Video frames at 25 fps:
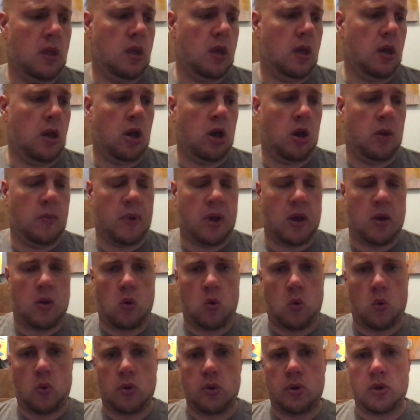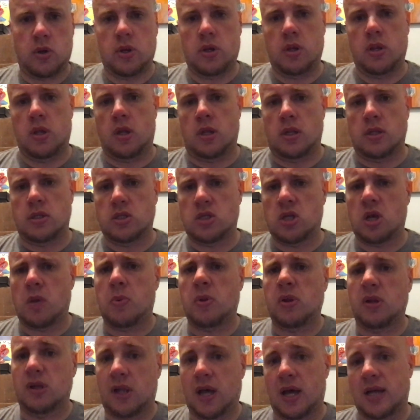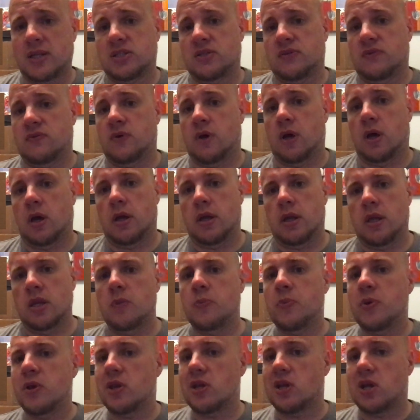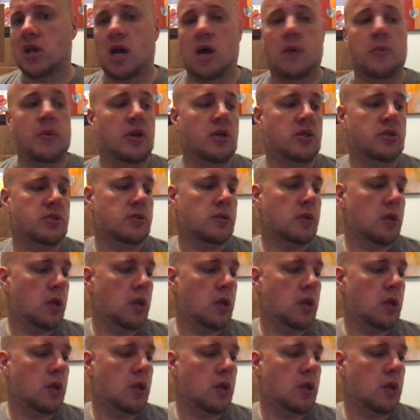I ordered a couple lots of independent comics.